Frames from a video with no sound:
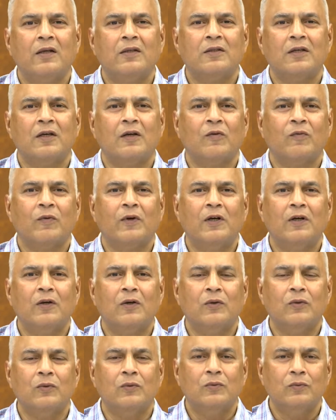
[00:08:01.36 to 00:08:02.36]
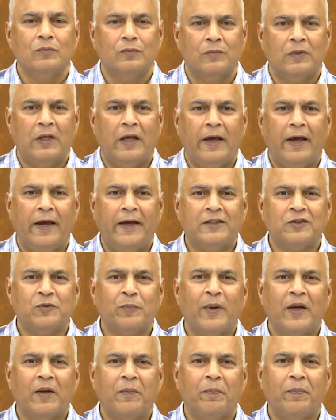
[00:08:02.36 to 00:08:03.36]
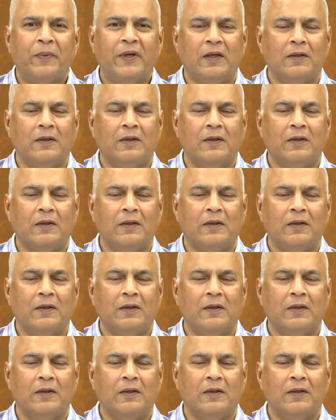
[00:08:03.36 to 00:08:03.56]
equal to h by P.